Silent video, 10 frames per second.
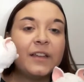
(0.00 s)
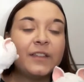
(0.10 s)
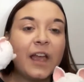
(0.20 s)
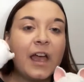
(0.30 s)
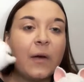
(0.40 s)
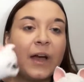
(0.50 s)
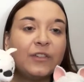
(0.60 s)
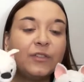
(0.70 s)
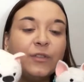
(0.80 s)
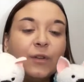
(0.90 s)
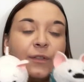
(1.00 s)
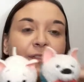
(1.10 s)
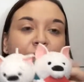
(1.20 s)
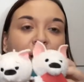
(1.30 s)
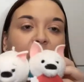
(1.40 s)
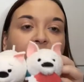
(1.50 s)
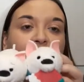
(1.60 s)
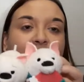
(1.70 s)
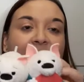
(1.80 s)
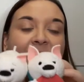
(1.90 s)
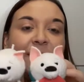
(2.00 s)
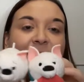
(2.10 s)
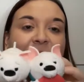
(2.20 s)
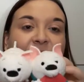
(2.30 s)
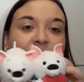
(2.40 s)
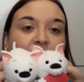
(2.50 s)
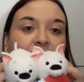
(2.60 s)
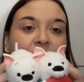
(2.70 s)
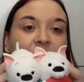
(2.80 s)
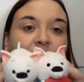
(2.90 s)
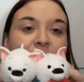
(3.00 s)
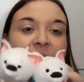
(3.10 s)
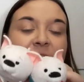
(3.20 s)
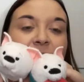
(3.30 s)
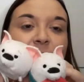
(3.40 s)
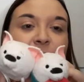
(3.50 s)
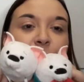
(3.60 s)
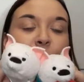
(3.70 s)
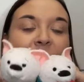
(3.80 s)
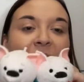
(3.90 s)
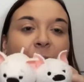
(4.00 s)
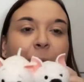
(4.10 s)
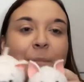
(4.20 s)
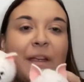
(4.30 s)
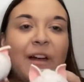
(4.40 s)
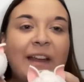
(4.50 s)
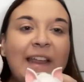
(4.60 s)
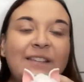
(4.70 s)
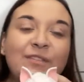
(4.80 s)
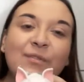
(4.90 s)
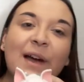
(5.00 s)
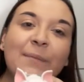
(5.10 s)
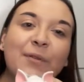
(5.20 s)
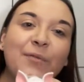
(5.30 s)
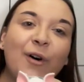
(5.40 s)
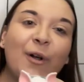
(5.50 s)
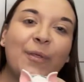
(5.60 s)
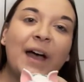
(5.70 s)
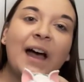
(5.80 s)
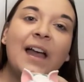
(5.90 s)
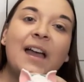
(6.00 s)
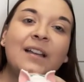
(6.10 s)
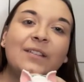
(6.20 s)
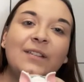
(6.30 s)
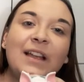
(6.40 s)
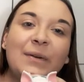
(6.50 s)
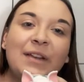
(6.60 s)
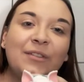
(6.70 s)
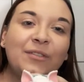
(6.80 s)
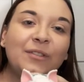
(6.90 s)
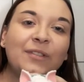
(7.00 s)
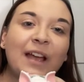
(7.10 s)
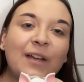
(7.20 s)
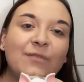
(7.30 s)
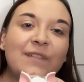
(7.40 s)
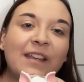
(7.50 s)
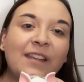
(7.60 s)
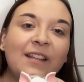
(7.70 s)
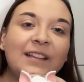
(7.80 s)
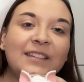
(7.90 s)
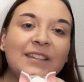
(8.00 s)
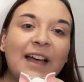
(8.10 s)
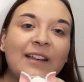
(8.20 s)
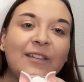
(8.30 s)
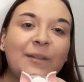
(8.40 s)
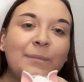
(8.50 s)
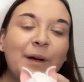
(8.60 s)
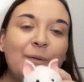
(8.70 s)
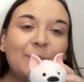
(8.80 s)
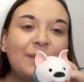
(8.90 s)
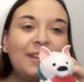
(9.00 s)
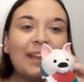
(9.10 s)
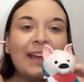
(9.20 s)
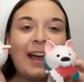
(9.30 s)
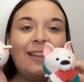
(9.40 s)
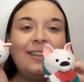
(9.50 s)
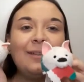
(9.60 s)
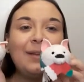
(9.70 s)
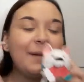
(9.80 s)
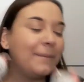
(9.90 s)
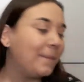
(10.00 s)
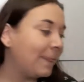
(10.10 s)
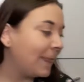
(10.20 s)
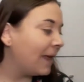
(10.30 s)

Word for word: So I just cut the scarf and the stocking off. Thank you to someone helping me on Instagram for that. So now he just looks like a regular standard Bolt, doesn't he? I love him.